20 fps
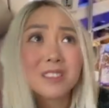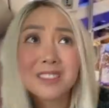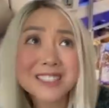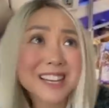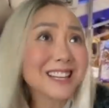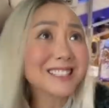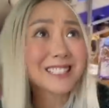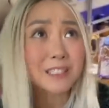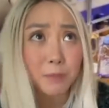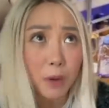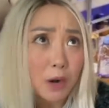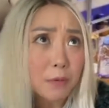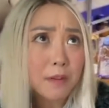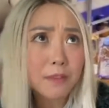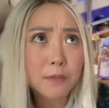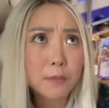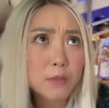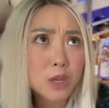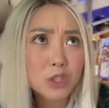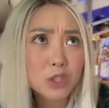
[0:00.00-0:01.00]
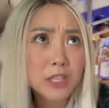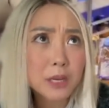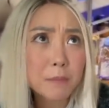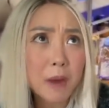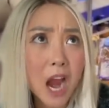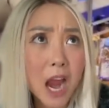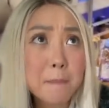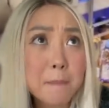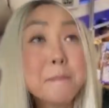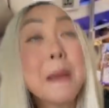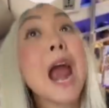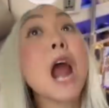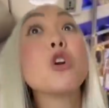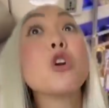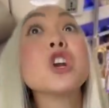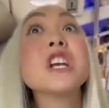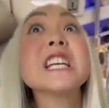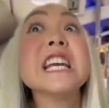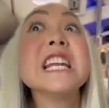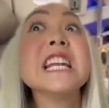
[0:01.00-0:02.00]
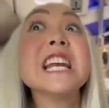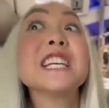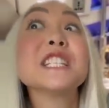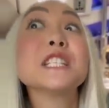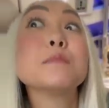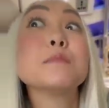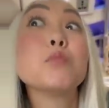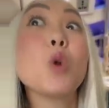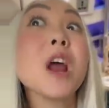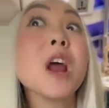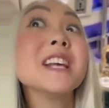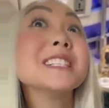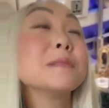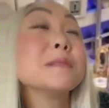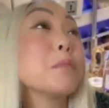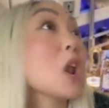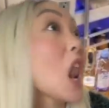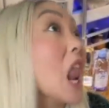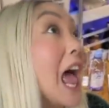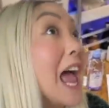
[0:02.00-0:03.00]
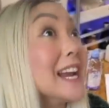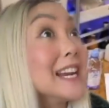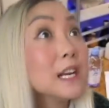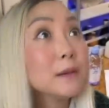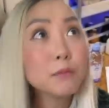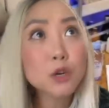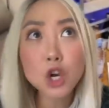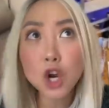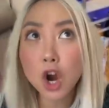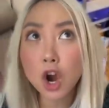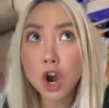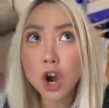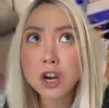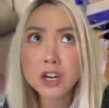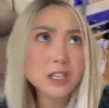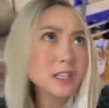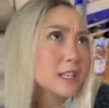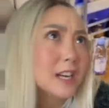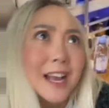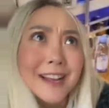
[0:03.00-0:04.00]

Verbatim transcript: doesn't stop me from using my American Express Platinum card,